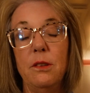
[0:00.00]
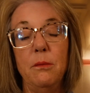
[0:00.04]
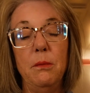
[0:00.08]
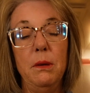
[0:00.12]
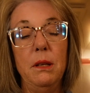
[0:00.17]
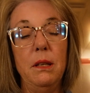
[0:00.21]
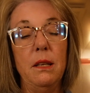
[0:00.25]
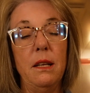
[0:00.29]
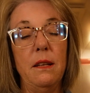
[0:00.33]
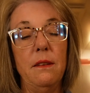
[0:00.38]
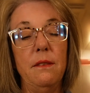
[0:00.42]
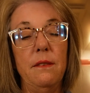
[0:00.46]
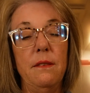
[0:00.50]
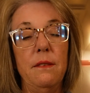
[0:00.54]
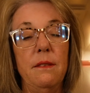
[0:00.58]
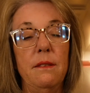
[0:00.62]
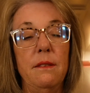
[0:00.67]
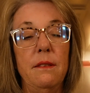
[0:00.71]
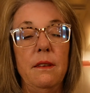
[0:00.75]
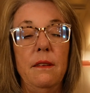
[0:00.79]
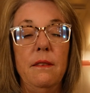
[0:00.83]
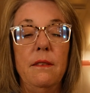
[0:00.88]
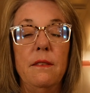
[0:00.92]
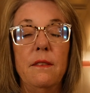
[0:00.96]
I mean,
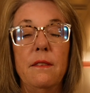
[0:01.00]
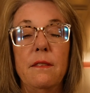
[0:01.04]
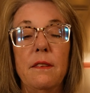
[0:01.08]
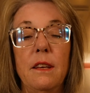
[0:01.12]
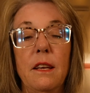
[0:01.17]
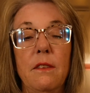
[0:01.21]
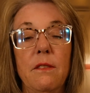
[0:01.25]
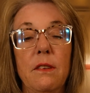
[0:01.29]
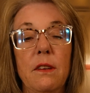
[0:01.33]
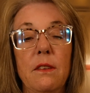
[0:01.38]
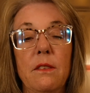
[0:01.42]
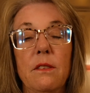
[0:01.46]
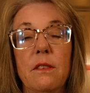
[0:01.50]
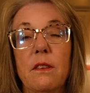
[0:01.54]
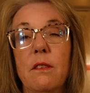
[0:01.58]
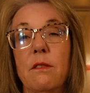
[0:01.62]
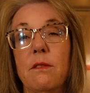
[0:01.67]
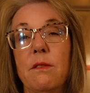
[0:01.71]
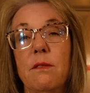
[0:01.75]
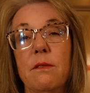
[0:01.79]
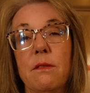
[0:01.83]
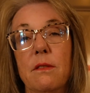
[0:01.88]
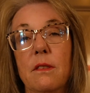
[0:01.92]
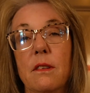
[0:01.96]
that's a savings of
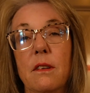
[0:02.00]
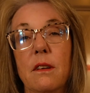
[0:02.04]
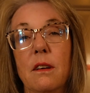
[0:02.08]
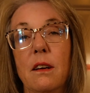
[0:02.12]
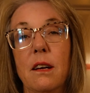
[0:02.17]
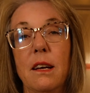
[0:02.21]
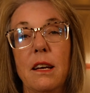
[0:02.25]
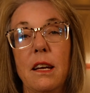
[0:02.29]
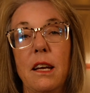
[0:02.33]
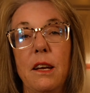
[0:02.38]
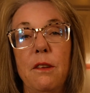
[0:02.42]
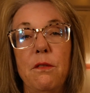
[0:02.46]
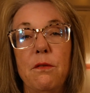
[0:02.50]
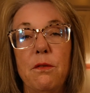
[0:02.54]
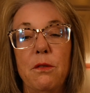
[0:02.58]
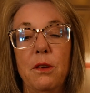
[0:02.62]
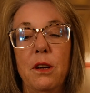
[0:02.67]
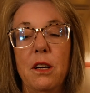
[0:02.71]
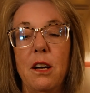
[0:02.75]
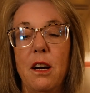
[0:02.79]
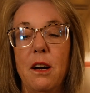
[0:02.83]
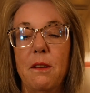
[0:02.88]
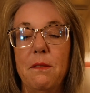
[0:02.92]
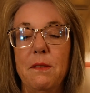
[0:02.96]
a free
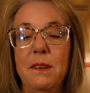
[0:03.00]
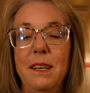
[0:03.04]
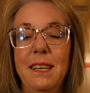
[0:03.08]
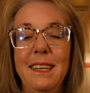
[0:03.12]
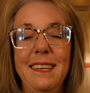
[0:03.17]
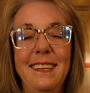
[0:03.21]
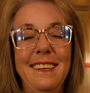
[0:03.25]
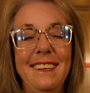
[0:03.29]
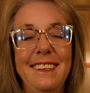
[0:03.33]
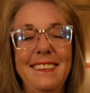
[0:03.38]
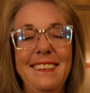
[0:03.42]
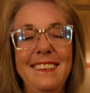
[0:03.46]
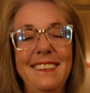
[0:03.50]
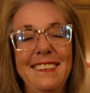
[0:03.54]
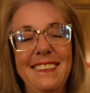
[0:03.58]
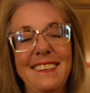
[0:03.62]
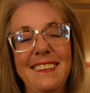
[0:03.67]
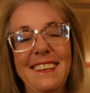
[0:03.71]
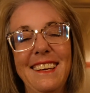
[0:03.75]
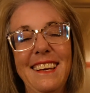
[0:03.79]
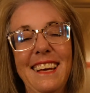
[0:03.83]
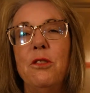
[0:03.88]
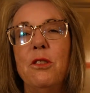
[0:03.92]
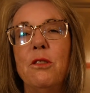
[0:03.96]
coffee.
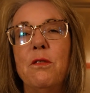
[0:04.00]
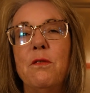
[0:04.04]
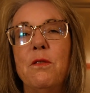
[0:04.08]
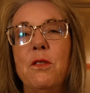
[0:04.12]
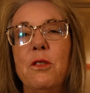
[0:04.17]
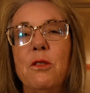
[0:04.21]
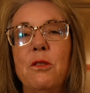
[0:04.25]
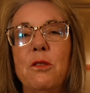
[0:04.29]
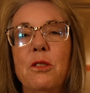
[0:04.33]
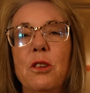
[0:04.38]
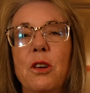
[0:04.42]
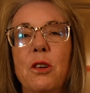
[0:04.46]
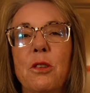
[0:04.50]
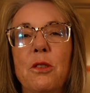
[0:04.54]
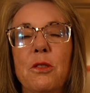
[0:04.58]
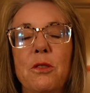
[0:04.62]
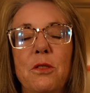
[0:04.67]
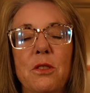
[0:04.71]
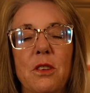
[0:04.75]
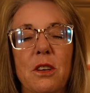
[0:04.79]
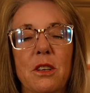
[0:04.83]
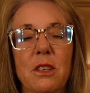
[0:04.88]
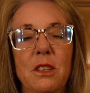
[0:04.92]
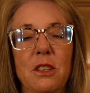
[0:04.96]
The food
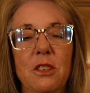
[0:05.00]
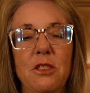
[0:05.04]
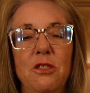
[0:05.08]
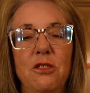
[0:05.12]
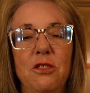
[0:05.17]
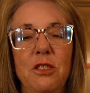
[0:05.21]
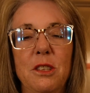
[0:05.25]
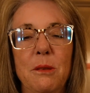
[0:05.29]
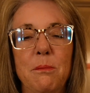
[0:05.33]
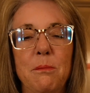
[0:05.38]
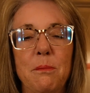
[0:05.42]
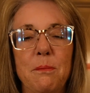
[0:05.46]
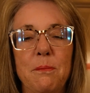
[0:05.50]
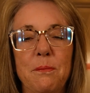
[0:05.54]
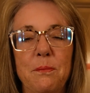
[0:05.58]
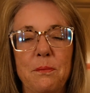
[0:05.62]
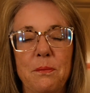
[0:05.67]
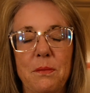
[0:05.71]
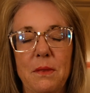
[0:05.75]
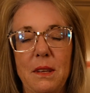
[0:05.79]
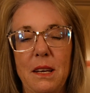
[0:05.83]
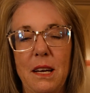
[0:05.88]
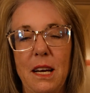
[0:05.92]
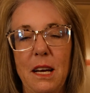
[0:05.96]
goes on the ship.
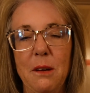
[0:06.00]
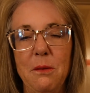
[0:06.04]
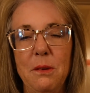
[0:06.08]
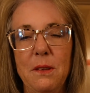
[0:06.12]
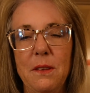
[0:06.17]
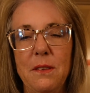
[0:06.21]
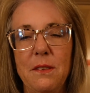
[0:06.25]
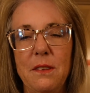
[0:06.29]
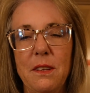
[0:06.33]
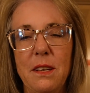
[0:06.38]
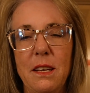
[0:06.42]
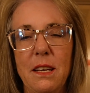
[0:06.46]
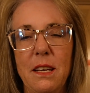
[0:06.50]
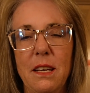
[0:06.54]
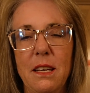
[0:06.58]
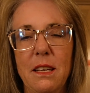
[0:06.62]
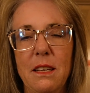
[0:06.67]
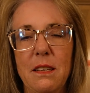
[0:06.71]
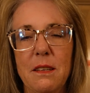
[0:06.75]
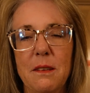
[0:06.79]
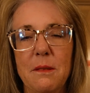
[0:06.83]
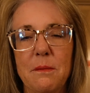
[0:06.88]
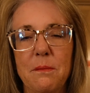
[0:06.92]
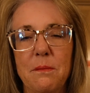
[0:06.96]
I would say
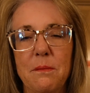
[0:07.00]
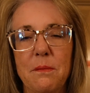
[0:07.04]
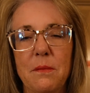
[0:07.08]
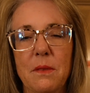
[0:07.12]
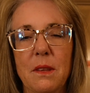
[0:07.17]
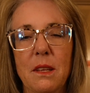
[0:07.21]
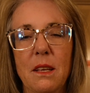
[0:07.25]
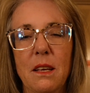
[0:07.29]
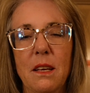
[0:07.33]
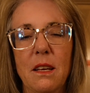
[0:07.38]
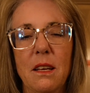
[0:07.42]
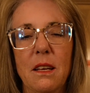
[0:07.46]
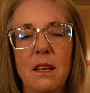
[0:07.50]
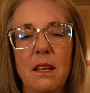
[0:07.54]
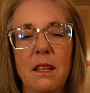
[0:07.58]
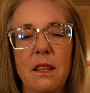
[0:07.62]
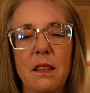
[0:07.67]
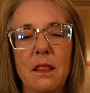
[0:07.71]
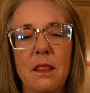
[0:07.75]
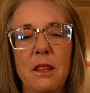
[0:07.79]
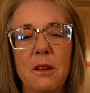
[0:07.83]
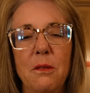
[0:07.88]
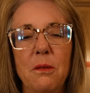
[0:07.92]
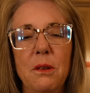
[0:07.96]

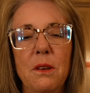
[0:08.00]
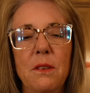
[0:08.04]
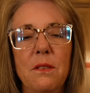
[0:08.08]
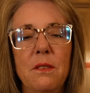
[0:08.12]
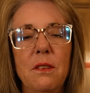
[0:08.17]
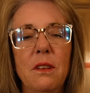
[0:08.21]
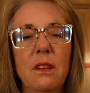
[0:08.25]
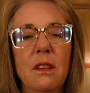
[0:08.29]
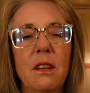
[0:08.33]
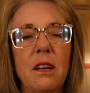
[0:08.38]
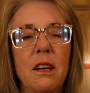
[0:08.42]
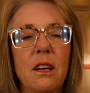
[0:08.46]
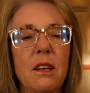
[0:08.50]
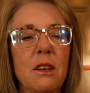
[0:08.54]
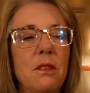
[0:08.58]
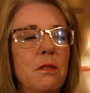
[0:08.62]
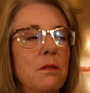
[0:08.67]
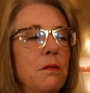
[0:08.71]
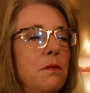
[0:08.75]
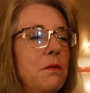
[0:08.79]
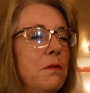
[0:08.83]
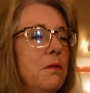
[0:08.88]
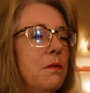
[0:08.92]
there is a lot of